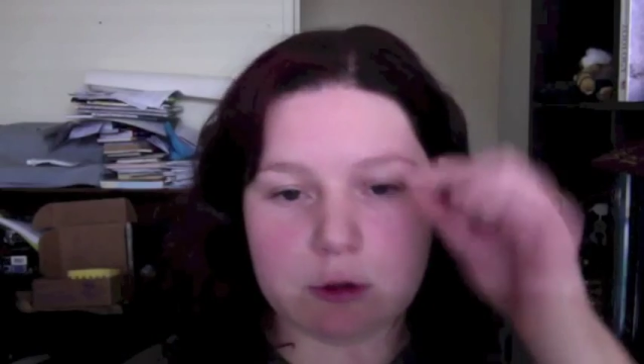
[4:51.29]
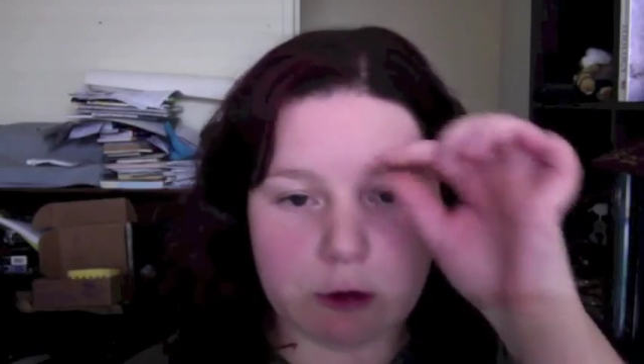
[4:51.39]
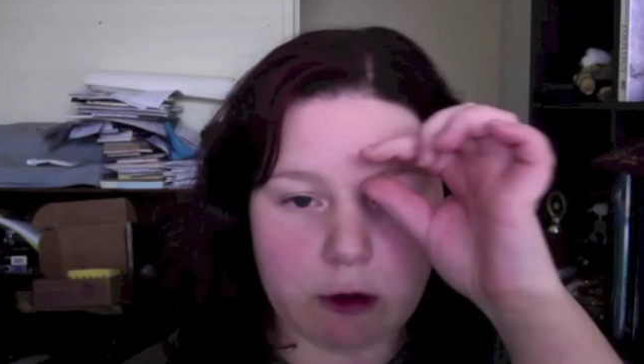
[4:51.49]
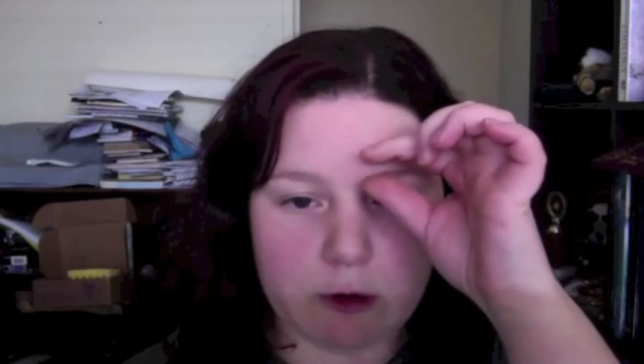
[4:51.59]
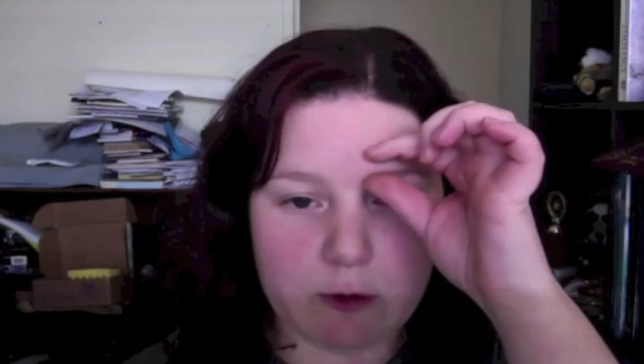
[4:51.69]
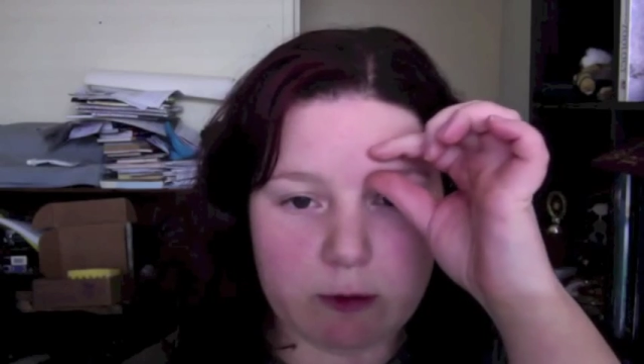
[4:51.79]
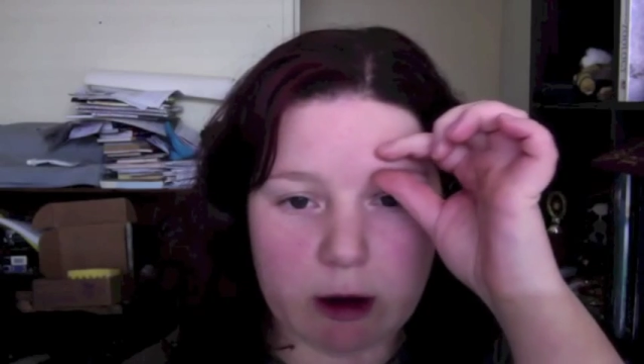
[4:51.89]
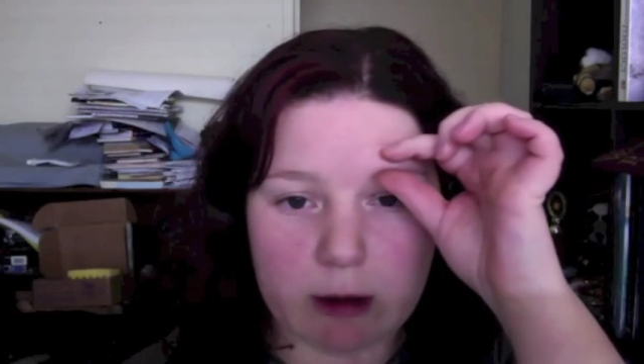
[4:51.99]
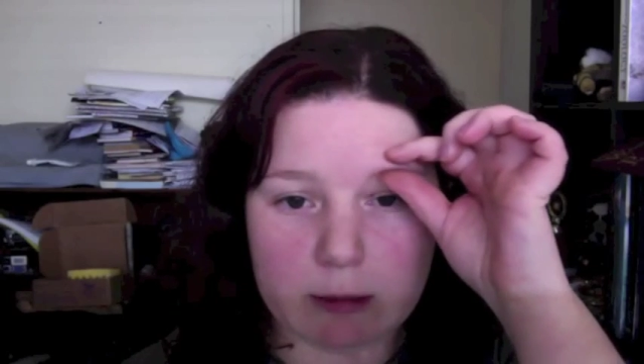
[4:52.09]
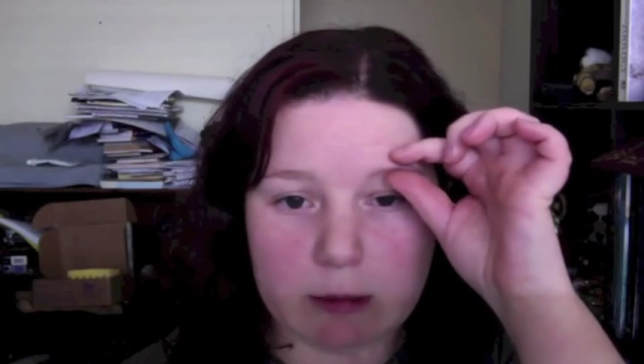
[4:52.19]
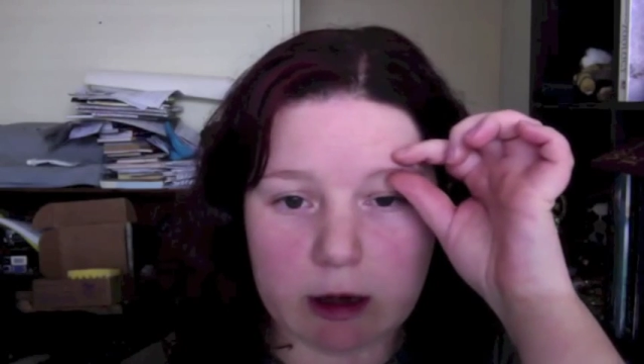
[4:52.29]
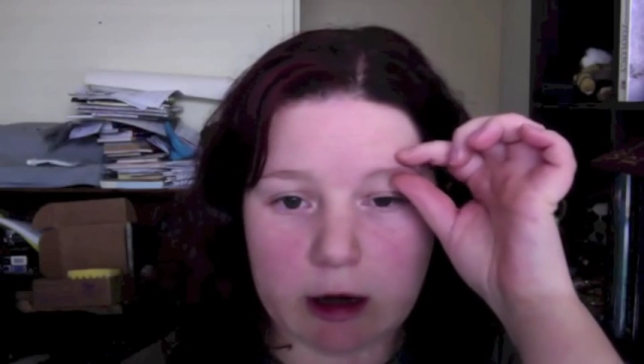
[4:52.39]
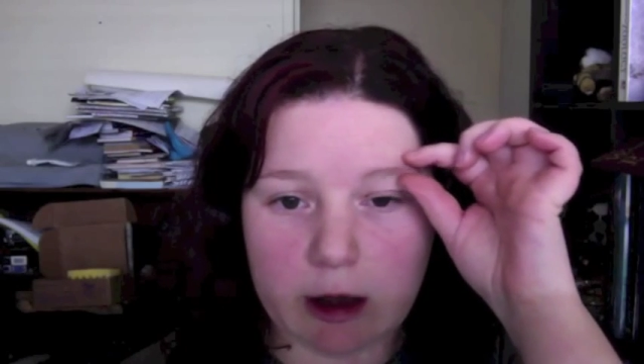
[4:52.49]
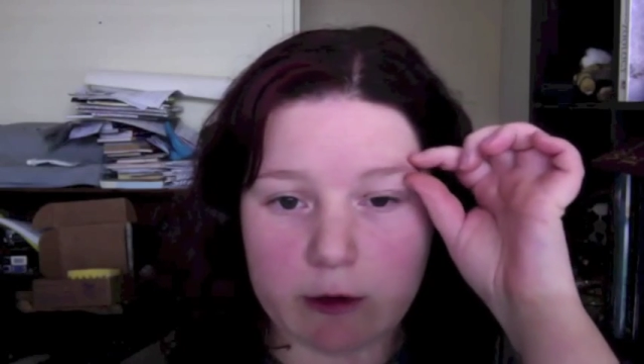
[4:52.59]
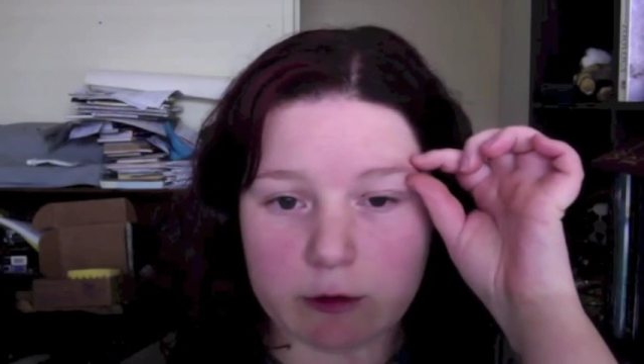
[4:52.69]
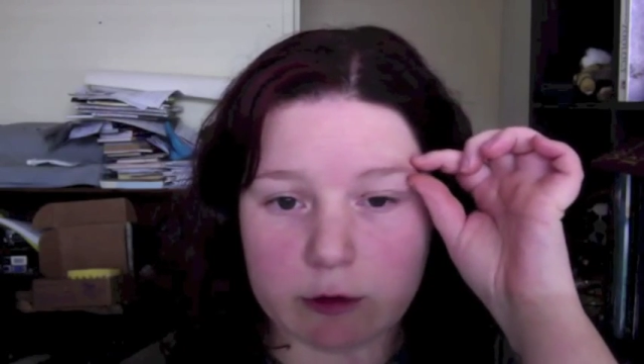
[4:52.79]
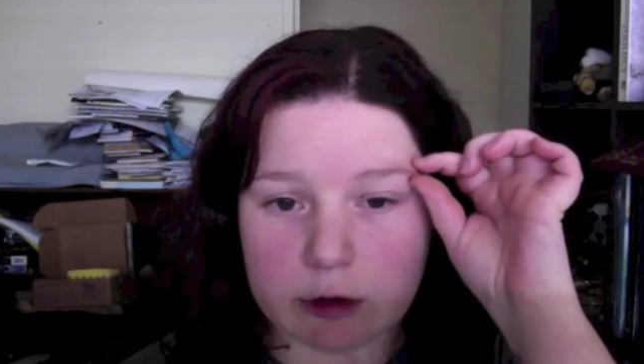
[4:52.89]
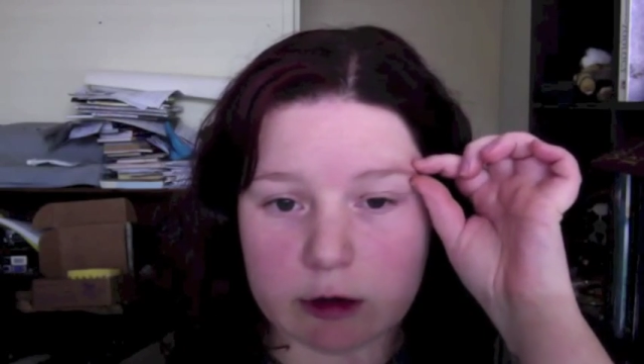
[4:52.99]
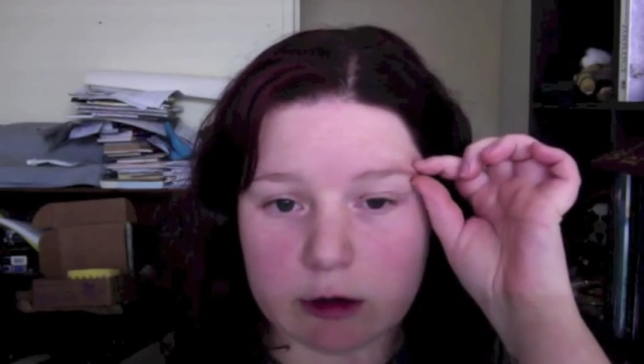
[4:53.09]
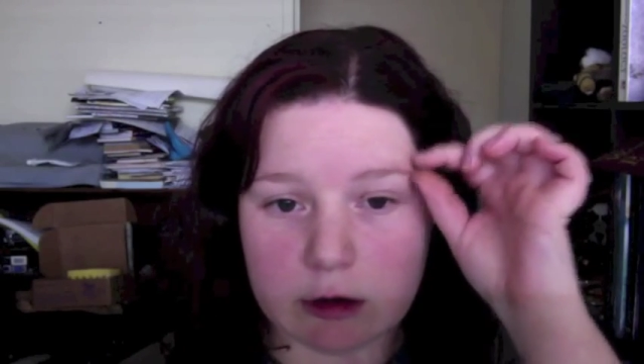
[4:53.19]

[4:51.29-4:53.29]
So a lot of men have really